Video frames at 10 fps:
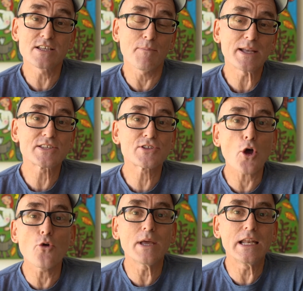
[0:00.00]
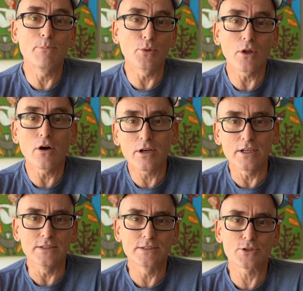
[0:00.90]
I've met so many
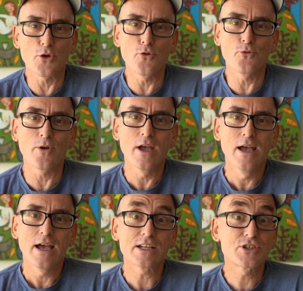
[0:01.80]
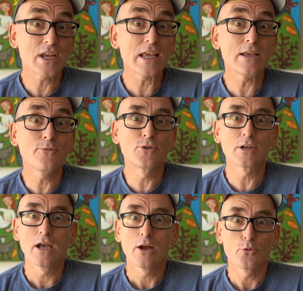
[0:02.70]
bloggers who've achieved
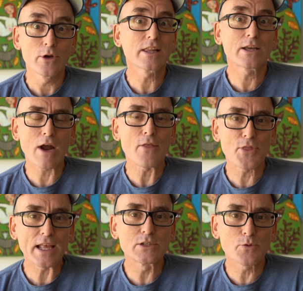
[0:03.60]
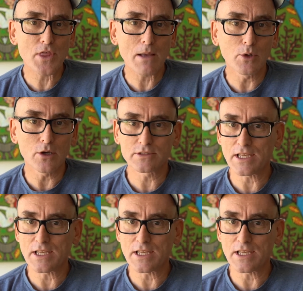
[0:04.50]
really great things with their blogs.